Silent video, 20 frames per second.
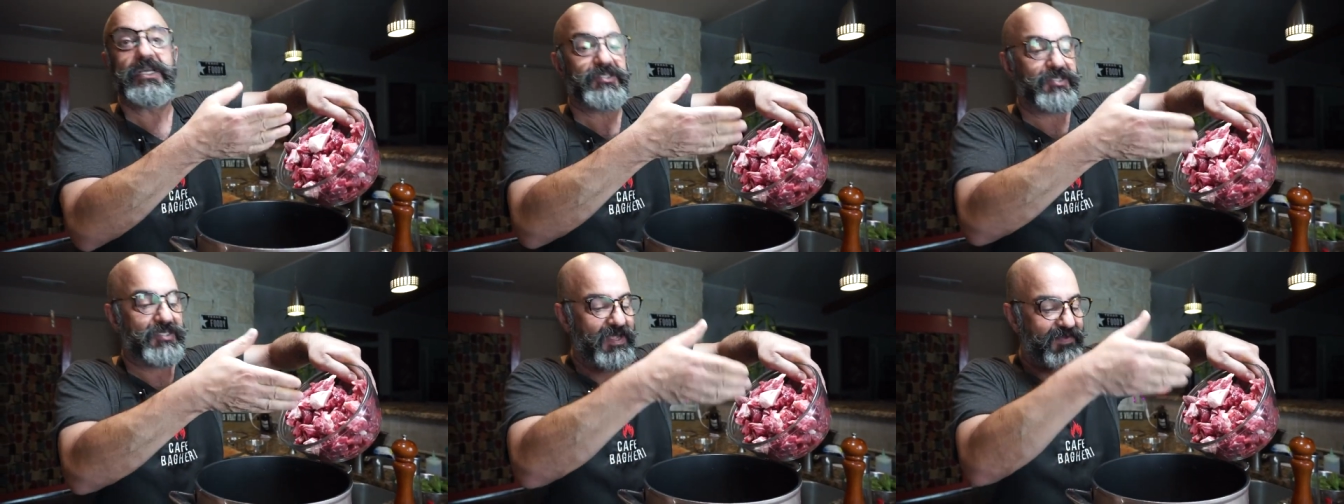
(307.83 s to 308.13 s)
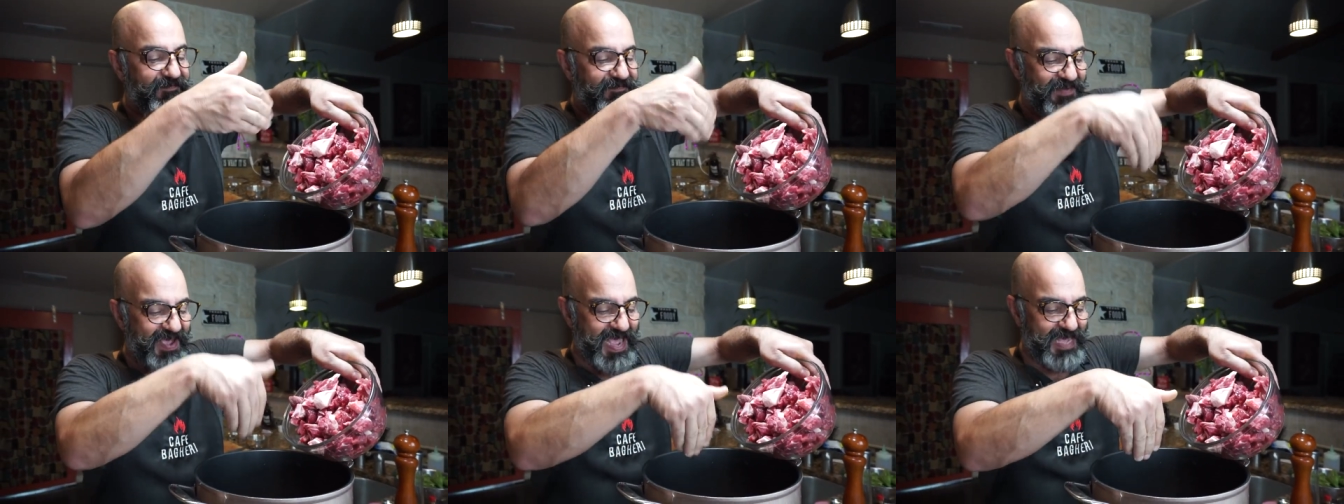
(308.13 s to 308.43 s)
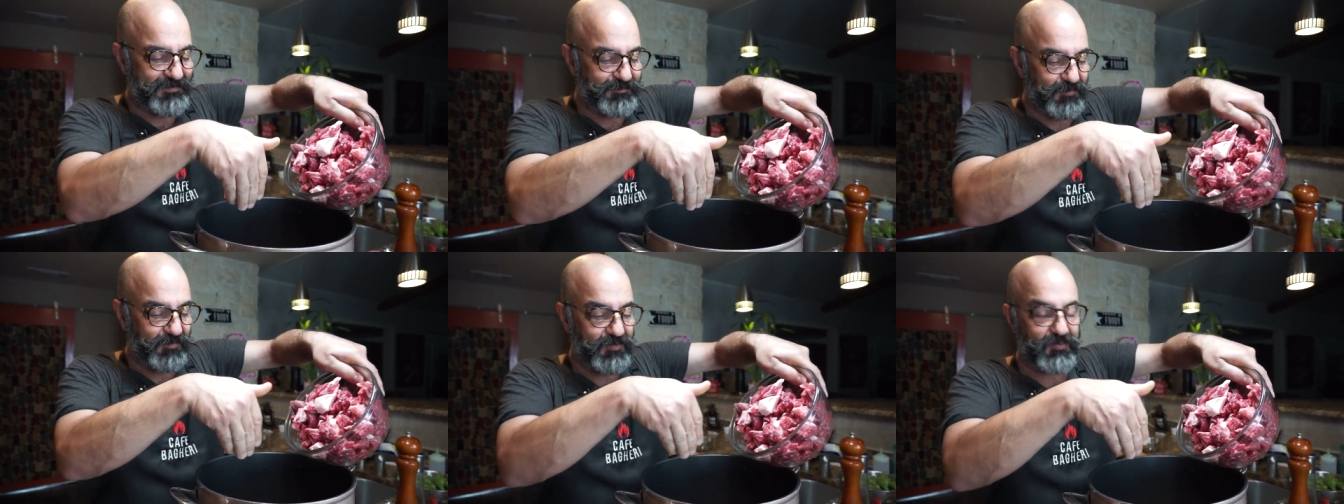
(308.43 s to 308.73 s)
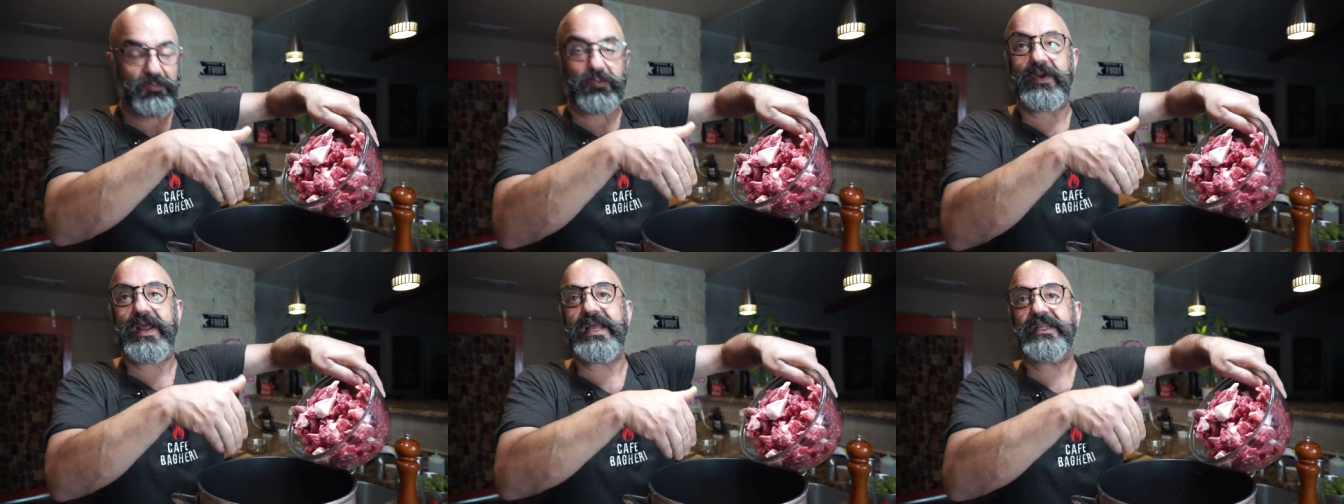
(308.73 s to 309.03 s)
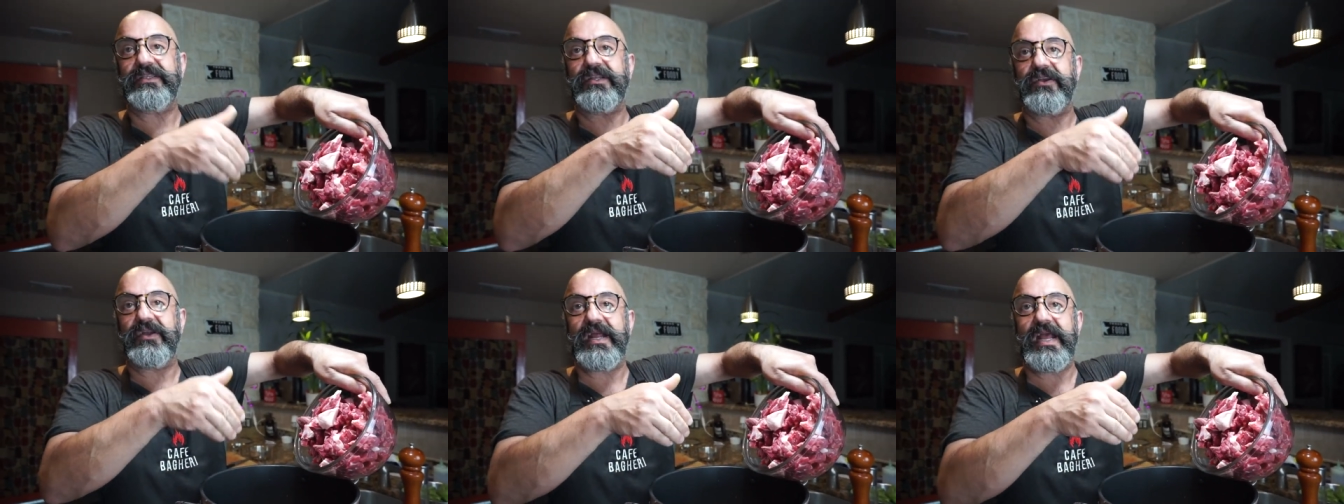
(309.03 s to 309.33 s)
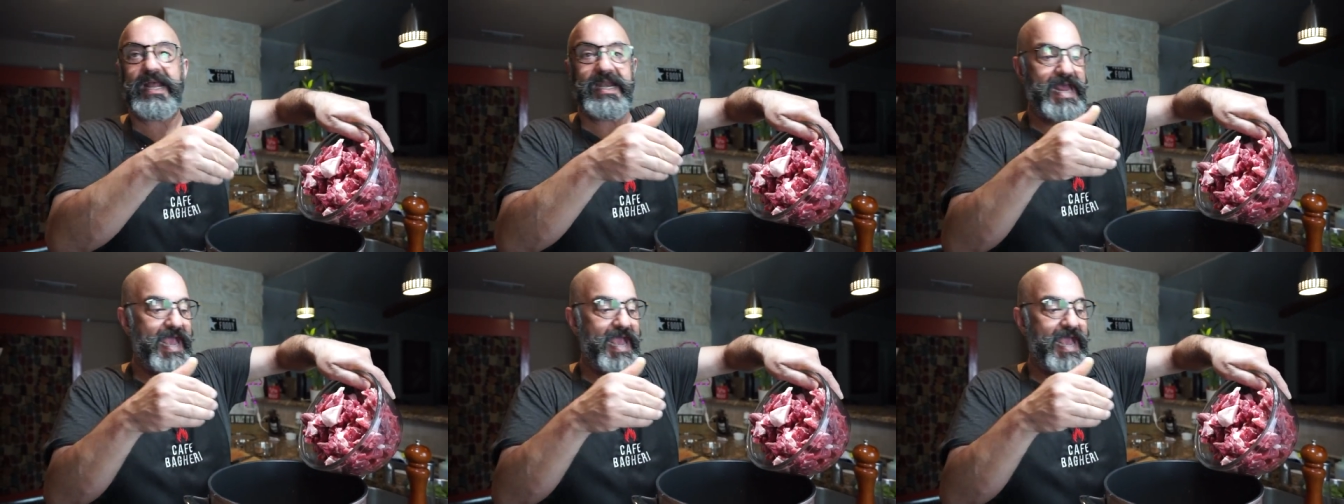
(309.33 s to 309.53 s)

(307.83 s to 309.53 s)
So that fat will render and